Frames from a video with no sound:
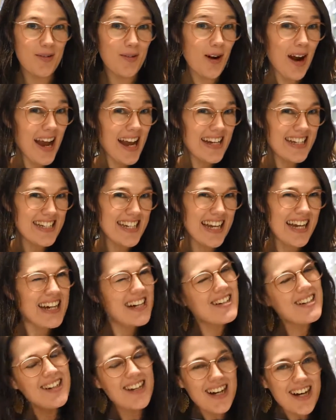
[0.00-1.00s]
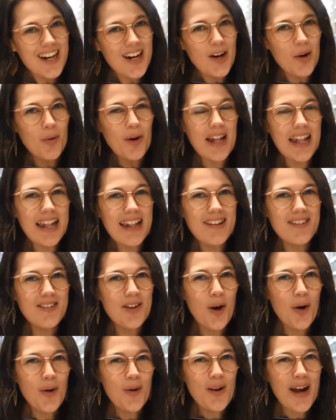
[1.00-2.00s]
right? Well,
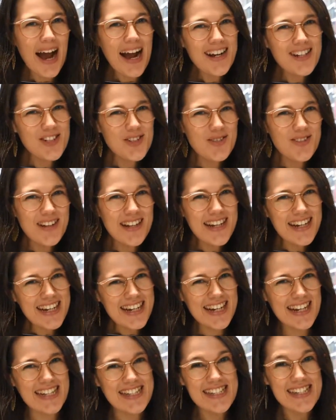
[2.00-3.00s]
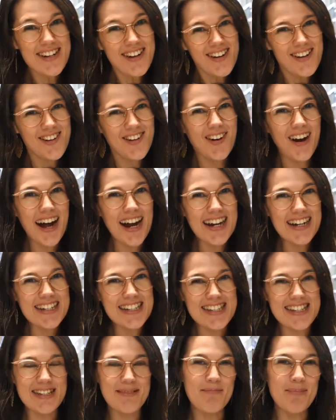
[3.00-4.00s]
no, actually, it's not quite
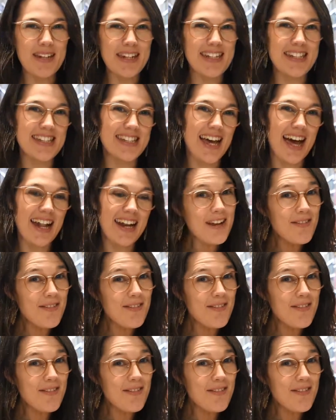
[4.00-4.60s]
as simple as that.